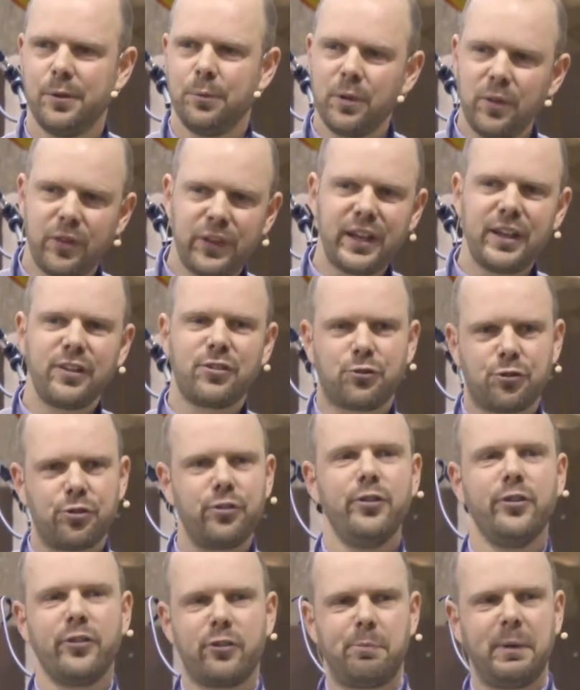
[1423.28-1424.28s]
Will these
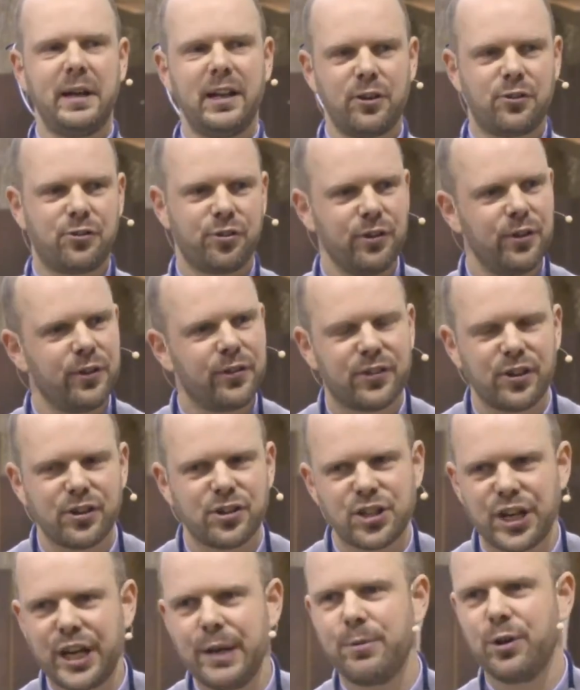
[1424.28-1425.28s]
truths be the truths
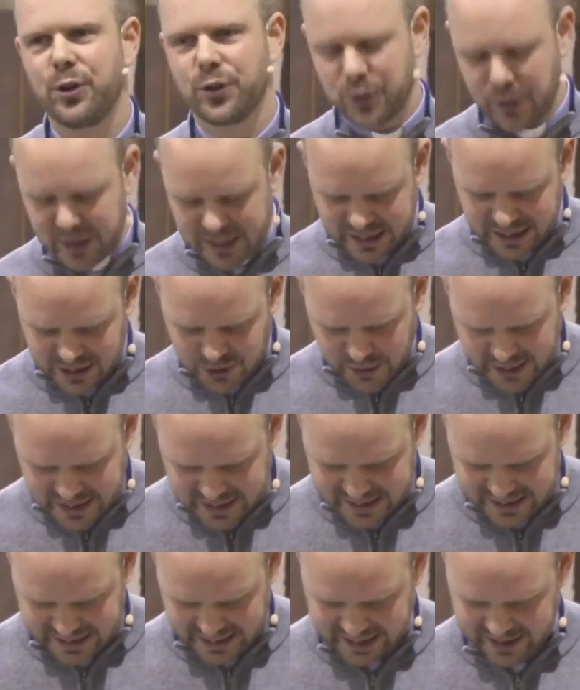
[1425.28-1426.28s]
that shape your
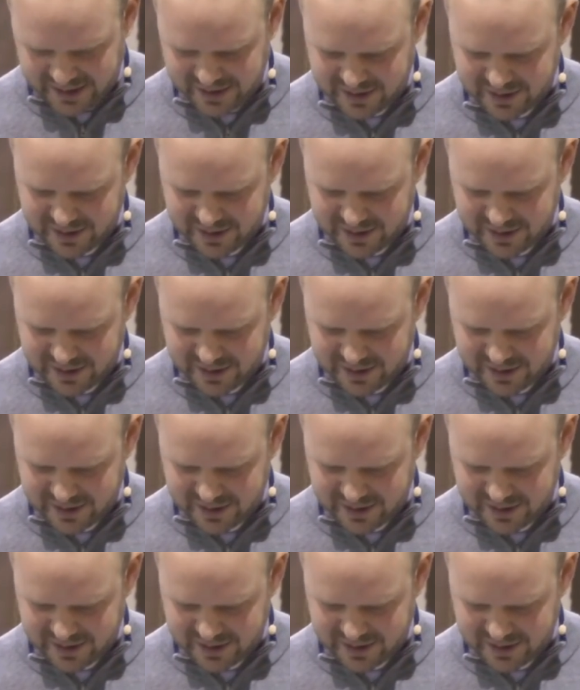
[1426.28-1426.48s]
2020?